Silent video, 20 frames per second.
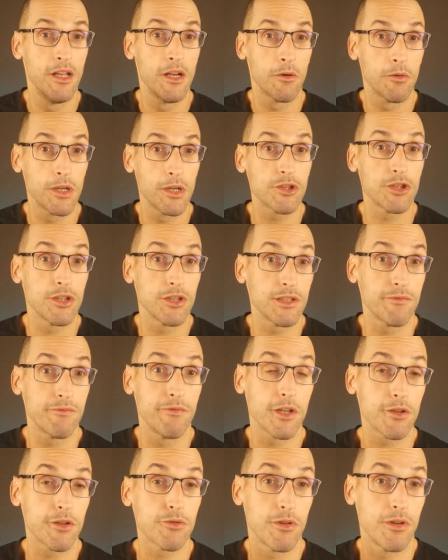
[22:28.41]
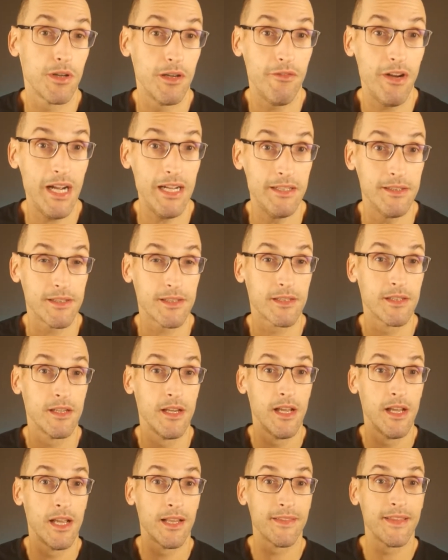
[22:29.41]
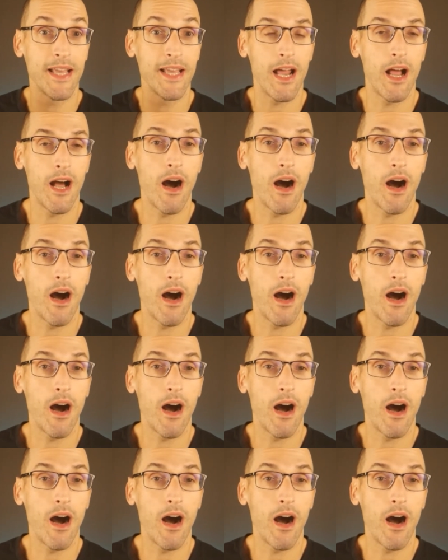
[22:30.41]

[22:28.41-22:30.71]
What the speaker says: which is virtual events that